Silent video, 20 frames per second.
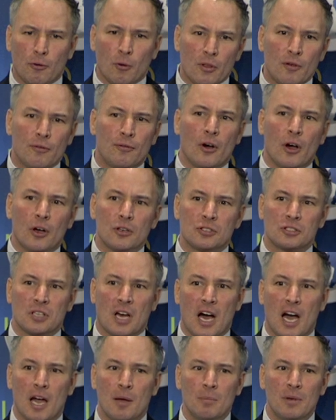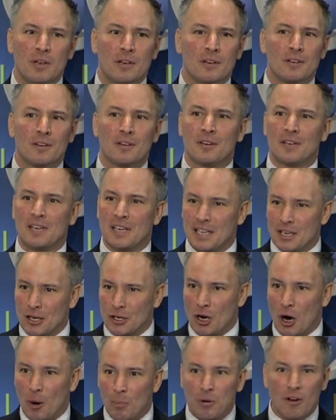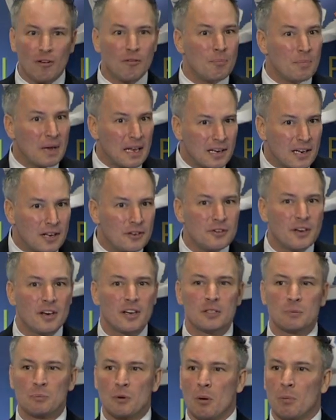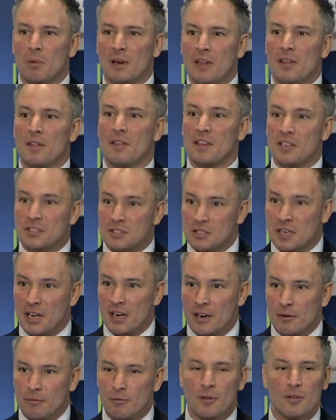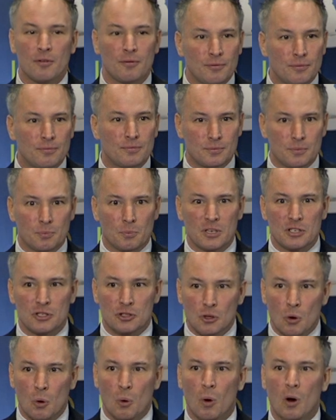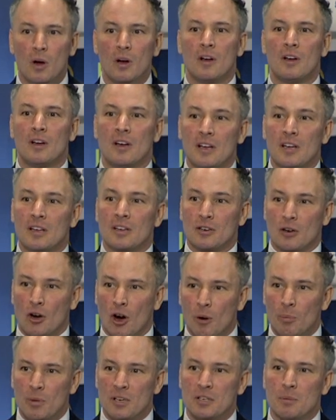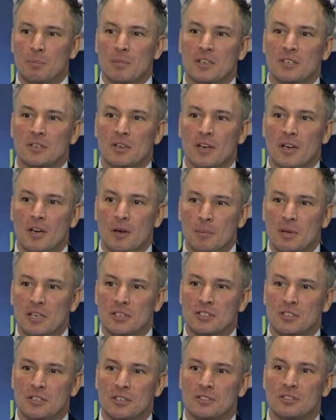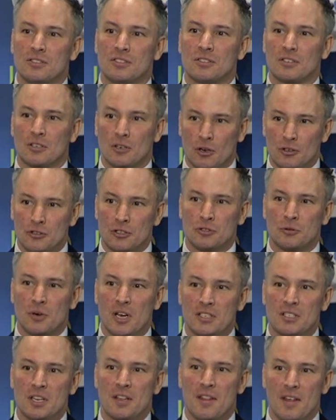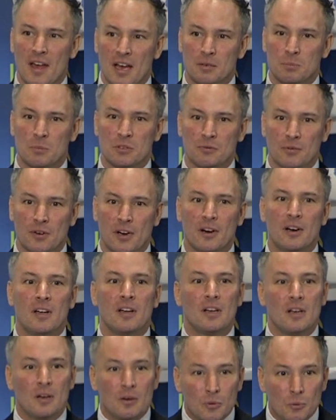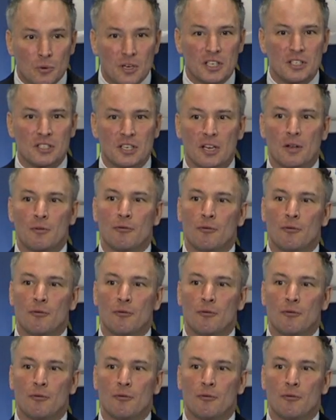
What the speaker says: for the first time, in a couple of million years, probably this year, we saw carbon emissions concentration in the atmosphere reaching